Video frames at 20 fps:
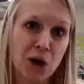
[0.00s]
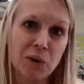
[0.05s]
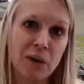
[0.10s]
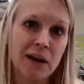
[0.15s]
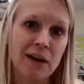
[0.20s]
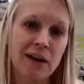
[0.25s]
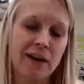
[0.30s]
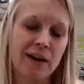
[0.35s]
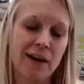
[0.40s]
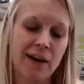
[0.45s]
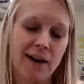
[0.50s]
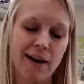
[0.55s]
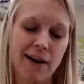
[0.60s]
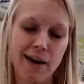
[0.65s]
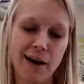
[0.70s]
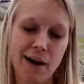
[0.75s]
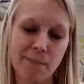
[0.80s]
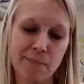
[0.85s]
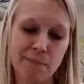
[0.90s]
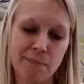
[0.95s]
Um,
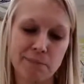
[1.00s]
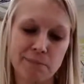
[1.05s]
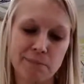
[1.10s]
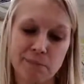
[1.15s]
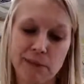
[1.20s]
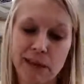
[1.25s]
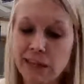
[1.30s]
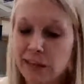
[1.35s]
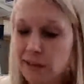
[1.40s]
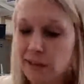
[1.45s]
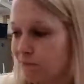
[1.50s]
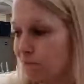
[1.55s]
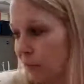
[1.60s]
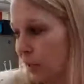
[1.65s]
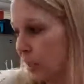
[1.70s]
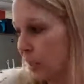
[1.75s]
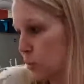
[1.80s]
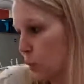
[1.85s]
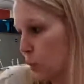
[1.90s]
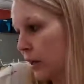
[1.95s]
and it's
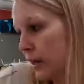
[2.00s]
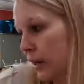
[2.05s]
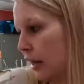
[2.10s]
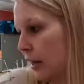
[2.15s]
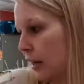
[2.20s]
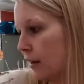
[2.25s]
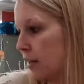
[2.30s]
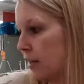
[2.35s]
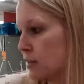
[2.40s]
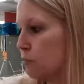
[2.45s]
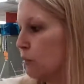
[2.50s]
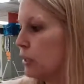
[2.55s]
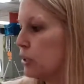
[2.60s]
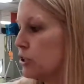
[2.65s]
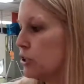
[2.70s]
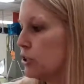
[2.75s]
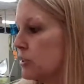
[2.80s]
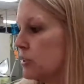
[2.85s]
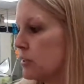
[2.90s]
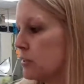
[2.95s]
working as much as
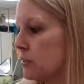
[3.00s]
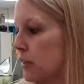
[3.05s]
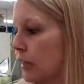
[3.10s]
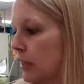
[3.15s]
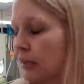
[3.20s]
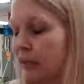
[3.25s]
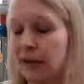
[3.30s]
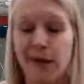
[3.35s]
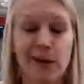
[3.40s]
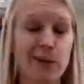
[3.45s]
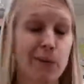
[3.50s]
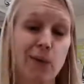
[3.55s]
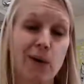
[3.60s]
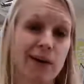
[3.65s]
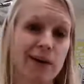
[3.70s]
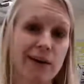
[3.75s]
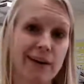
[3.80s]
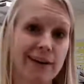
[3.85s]
it can work, I guess.